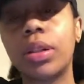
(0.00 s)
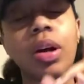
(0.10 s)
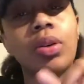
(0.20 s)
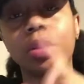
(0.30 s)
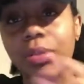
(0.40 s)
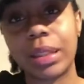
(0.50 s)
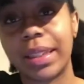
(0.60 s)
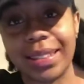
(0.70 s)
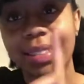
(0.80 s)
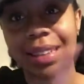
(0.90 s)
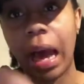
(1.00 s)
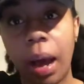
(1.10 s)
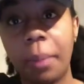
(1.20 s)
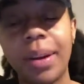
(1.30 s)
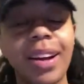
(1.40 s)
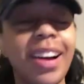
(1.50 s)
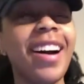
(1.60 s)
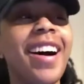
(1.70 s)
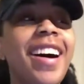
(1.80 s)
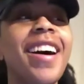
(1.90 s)
No, you didn't. Stop.
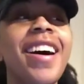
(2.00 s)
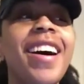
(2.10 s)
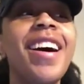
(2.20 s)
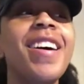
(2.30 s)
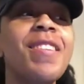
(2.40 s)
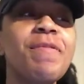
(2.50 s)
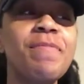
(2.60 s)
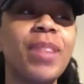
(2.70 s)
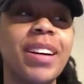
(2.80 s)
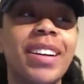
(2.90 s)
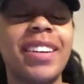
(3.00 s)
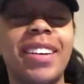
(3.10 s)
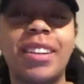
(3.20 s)
But